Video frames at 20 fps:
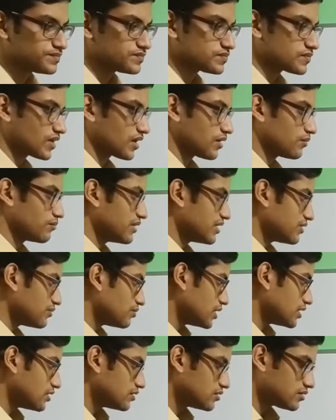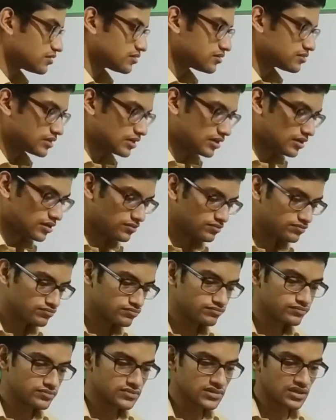between the
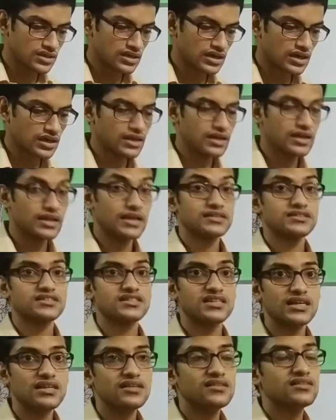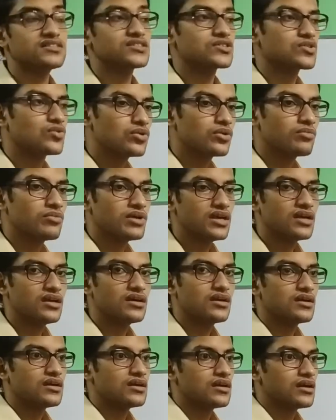kernel and shell. This could be,
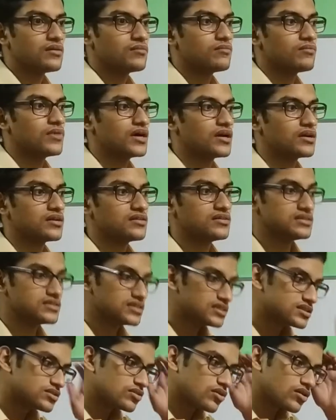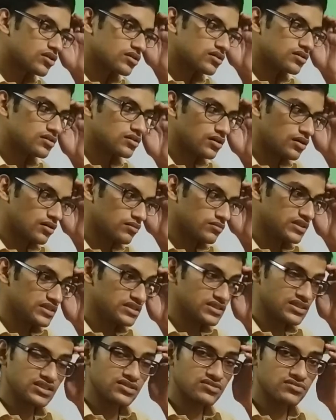but this is not
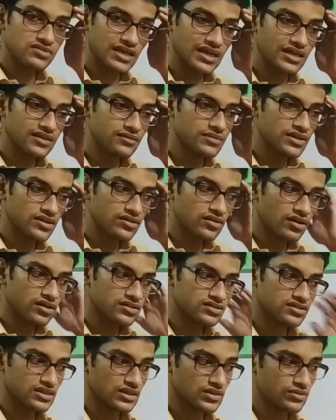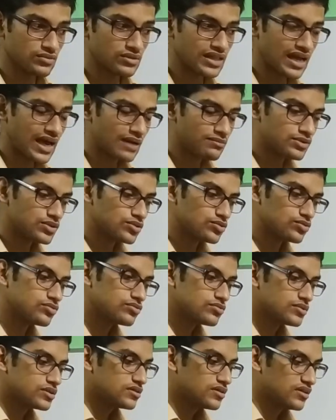easy to tell because you will have
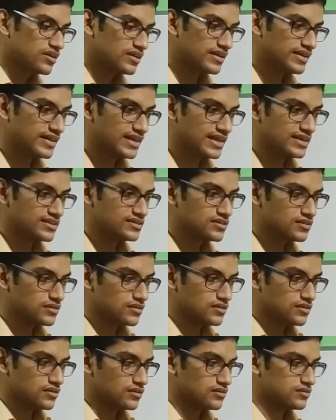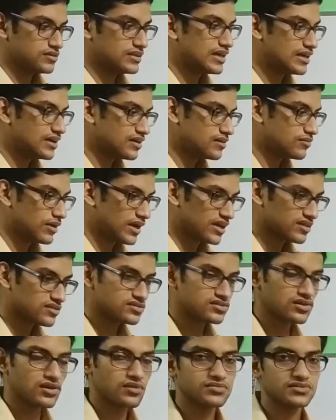to read their
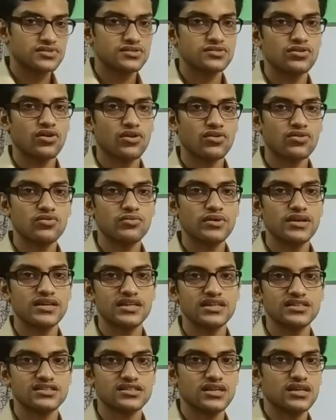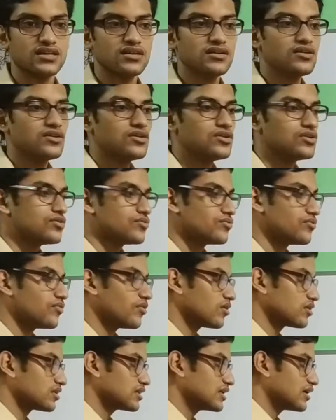Microsoft's documentation
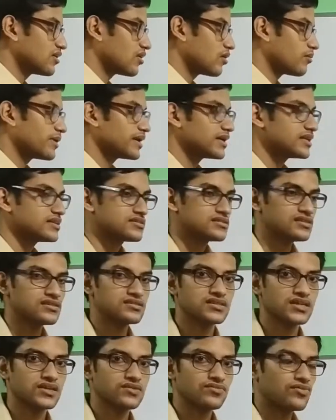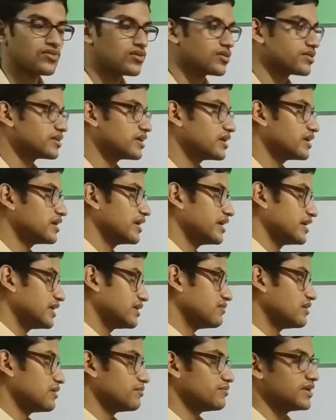for their operating system, for their
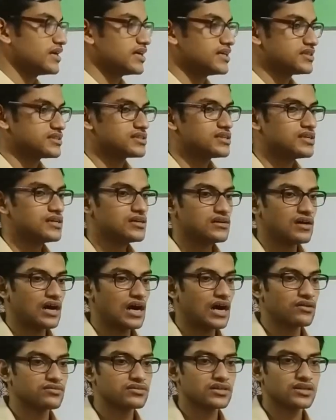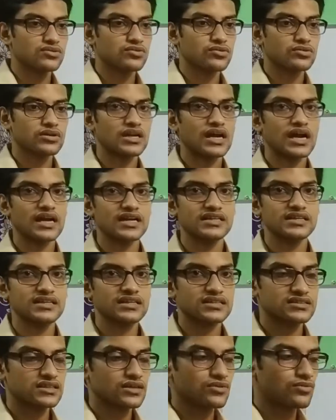native APIs, how the total
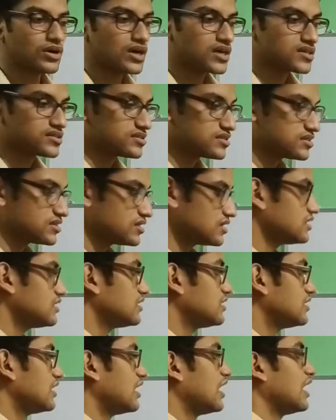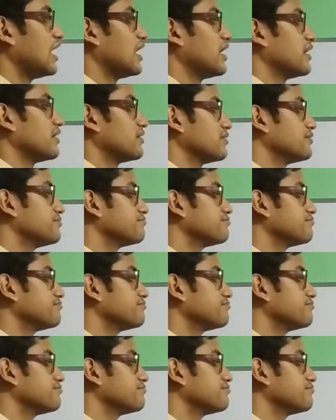architecture works, and